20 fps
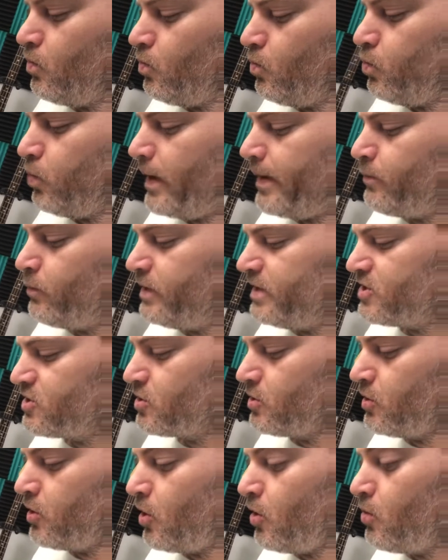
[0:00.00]
When we
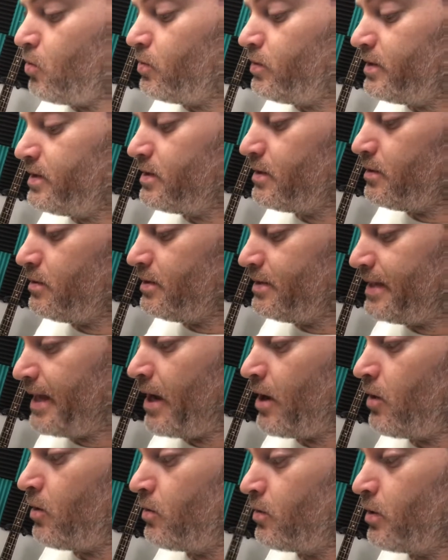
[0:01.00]
slow
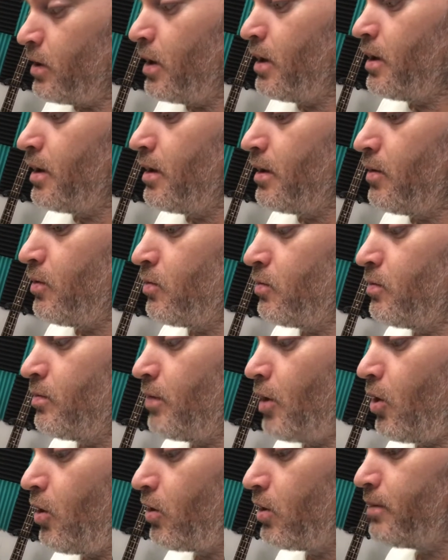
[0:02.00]
down
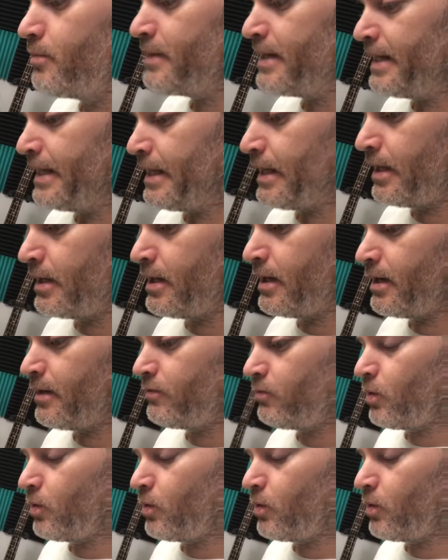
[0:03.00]
harmony enough,